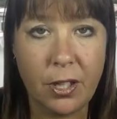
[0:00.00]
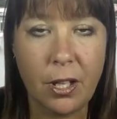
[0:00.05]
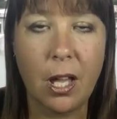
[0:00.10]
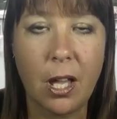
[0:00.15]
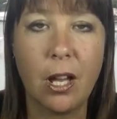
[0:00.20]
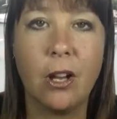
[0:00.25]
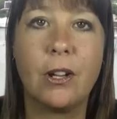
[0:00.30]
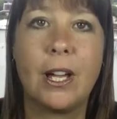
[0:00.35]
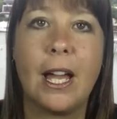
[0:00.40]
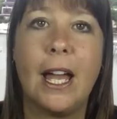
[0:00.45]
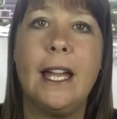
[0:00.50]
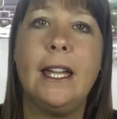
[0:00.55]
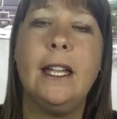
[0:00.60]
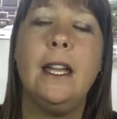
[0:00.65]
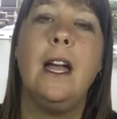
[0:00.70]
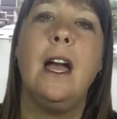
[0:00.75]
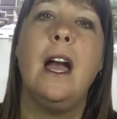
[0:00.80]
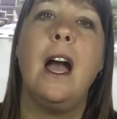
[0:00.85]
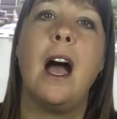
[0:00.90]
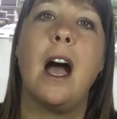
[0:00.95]
Okay,
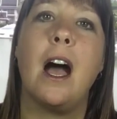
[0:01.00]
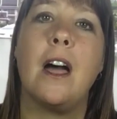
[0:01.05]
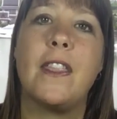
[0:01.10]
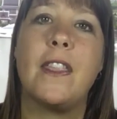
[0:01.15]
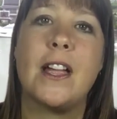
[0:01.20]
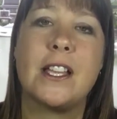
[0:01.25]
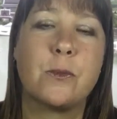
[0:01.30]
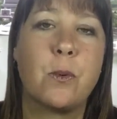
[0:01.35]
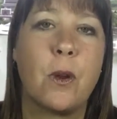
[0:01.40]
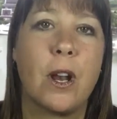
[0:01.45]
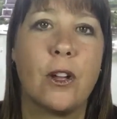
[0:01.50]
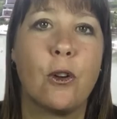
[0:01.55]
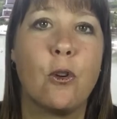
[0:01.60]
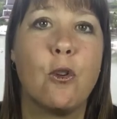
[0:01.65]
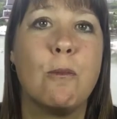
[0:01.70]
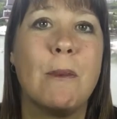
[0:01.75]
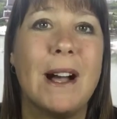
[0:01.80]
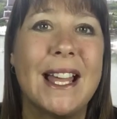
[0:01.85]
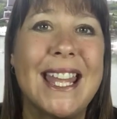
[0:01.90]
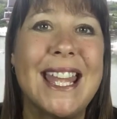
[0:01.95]
that's what I
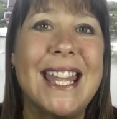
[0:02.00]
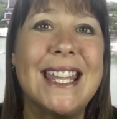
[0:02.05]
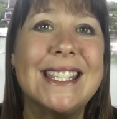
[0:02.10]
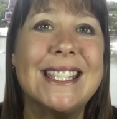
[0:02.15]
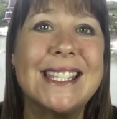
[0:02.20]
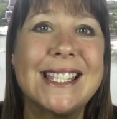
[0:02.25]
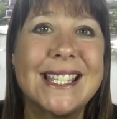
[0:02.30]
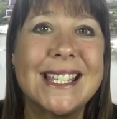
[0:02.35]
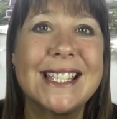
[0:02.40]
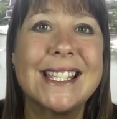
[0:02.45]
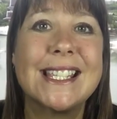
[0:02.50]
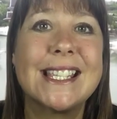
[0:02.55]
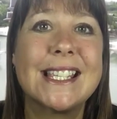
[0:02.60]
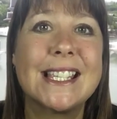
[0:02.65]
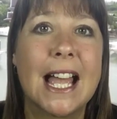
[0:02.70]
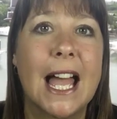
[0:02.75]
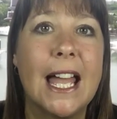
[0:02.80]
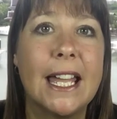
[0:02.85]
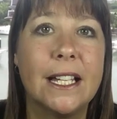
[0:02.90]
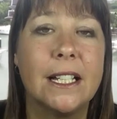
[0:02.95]
call my instant
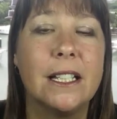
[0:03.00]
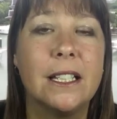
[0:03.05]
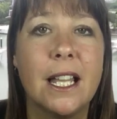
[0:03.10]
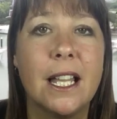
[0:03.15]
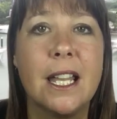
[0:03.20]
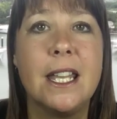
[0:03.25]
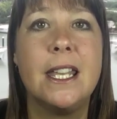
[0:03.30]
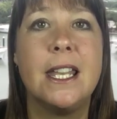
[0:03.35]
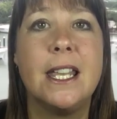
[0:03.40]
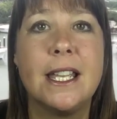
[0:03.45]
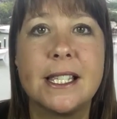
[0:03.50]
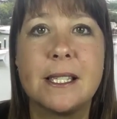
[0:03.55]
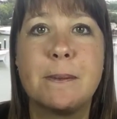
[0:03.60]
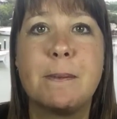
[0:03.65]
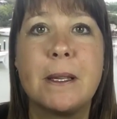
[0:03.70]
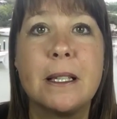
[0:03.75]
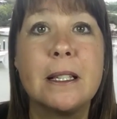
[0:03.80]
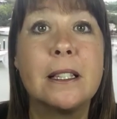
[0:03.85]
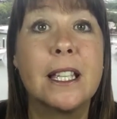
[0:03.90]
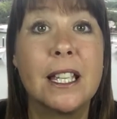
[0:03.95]
sale list
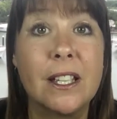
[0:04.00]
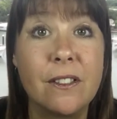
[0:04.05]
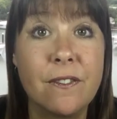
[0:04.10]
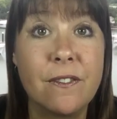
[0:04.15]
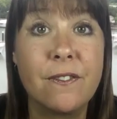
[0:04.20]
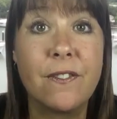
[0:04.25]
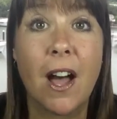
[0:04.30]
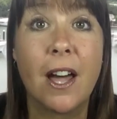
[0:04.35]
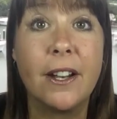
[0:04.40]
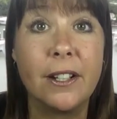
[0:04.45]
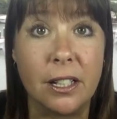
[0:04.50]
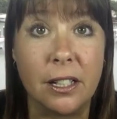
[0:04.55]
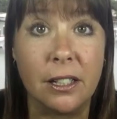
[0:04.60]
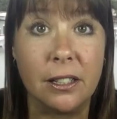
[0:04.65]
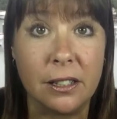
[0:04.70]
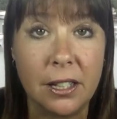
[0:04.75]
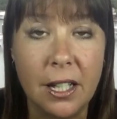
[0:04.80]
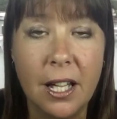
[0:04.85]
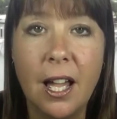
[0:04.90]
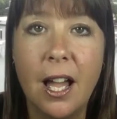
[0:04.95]
building
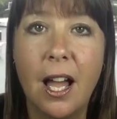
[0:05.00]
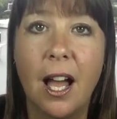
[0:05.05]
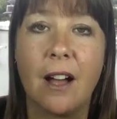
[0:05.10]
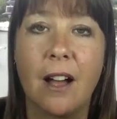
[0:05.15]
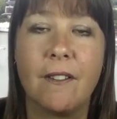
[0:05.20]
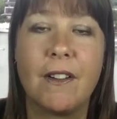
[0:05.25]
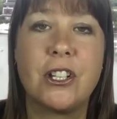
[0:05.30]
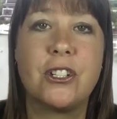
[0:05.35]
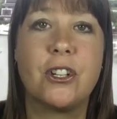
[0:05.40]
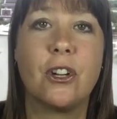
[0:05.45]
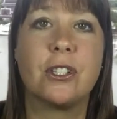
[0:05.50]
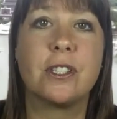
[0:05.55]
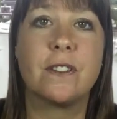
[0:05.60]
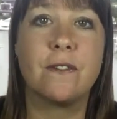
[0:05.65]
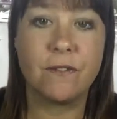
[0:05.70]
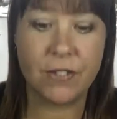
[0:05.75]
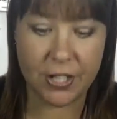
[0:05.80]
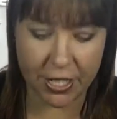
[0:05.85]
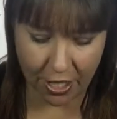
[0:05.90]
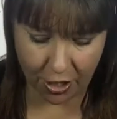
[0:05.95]
funnel. I've actually got
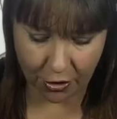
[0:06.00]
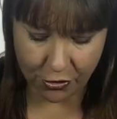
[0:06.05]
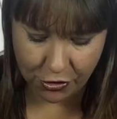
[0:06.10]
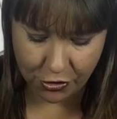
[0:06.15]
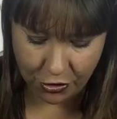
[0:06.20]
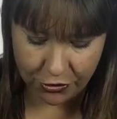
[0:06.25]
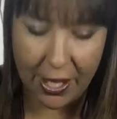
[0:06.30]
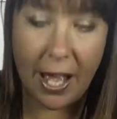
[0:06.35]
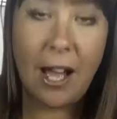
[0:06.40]
some videos on that.